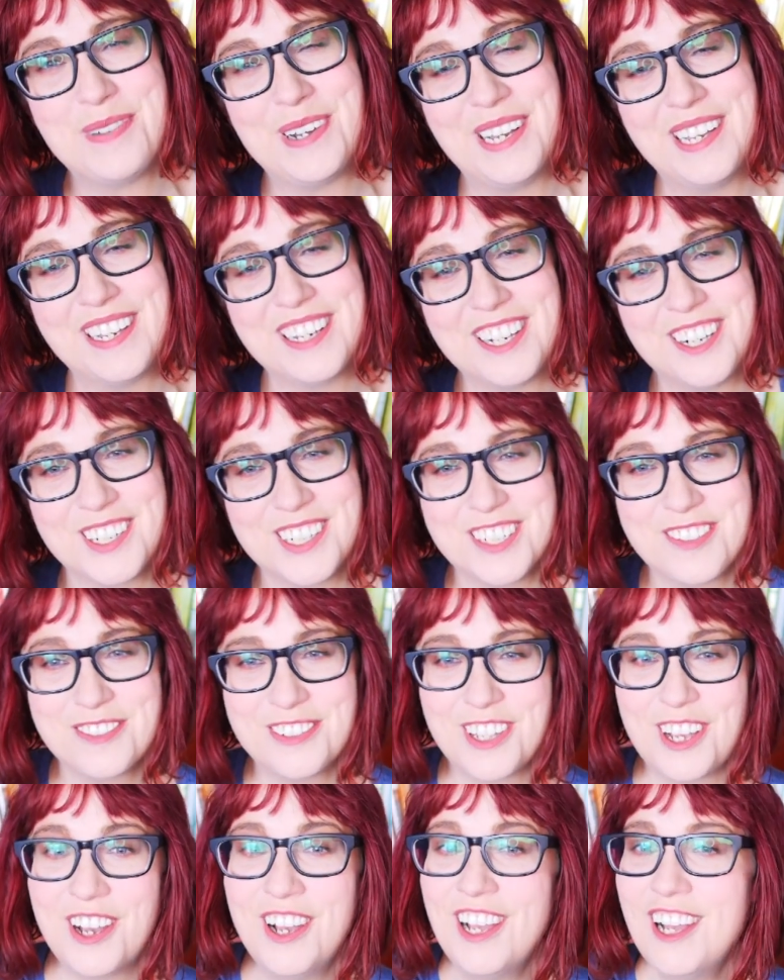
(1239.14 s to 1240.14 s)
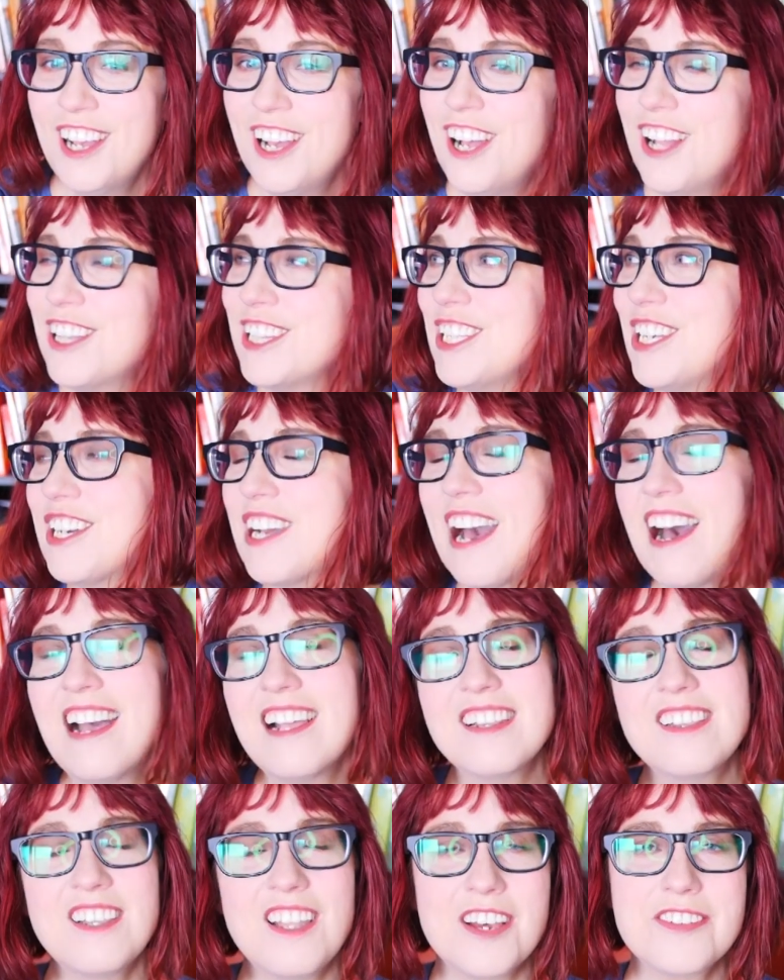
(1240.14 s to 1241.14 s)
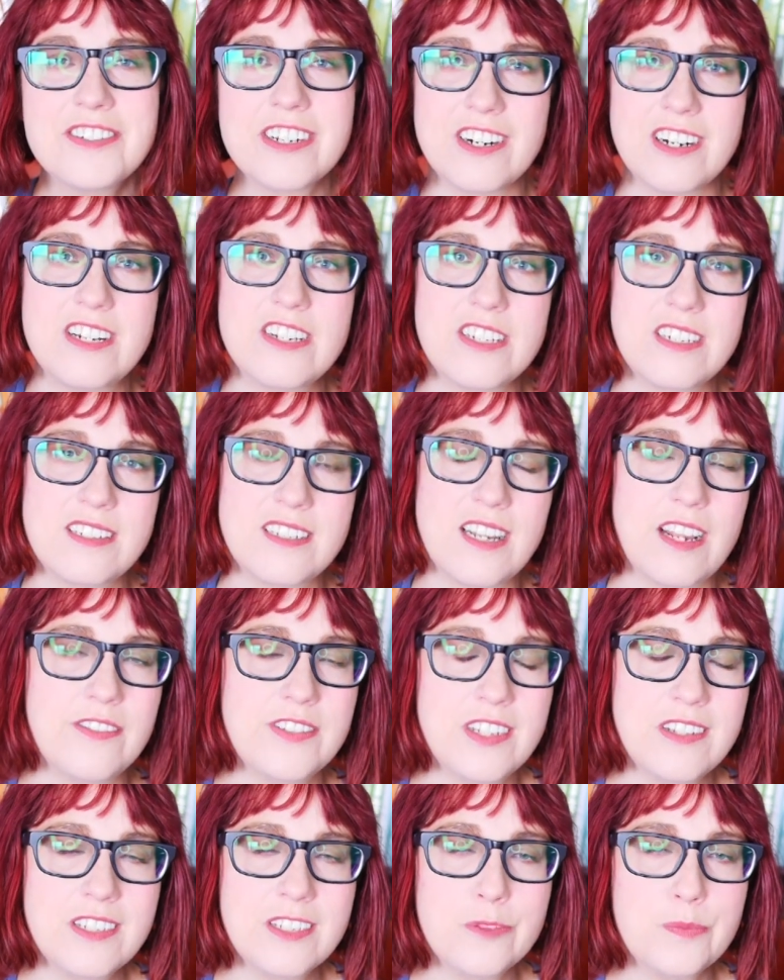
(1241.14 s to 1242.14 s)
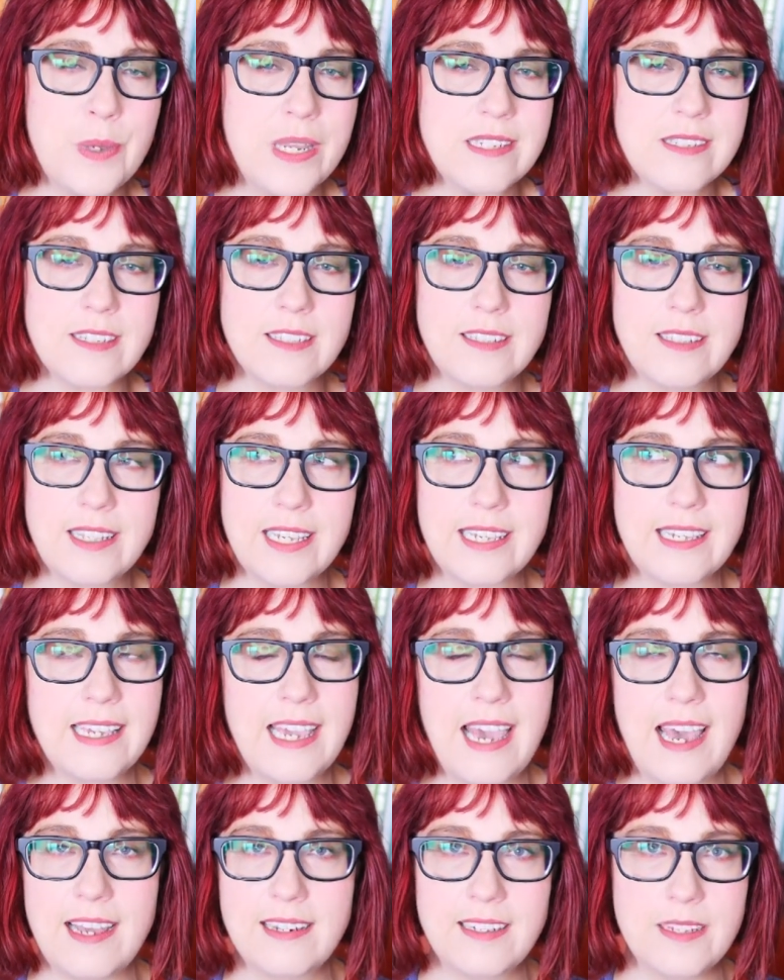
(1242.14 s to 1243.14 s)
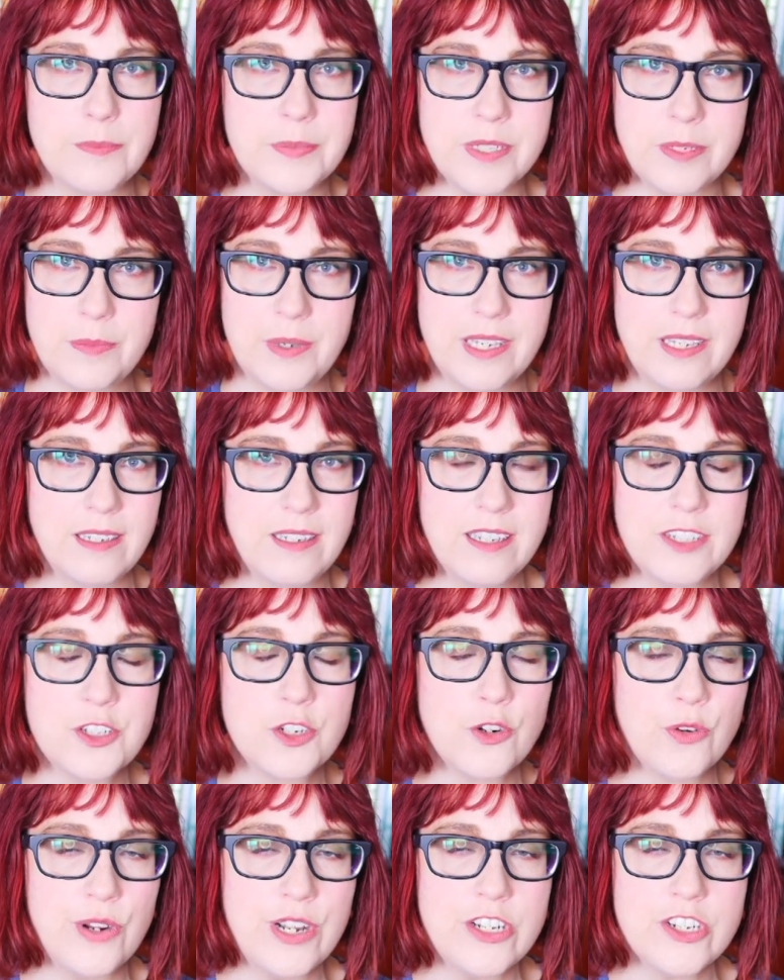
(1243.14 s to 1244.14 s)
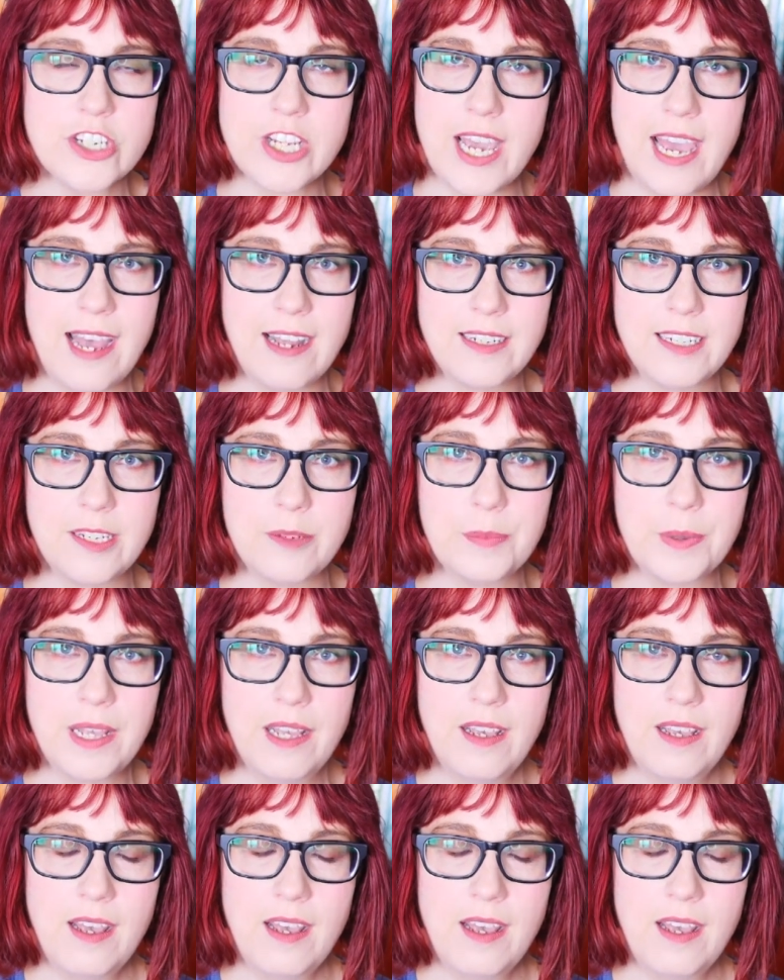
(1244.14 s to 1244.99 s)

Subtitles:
By a court of law. Look, I love cringy stuff. So this is basically like catnip to me. It's cringe catnip.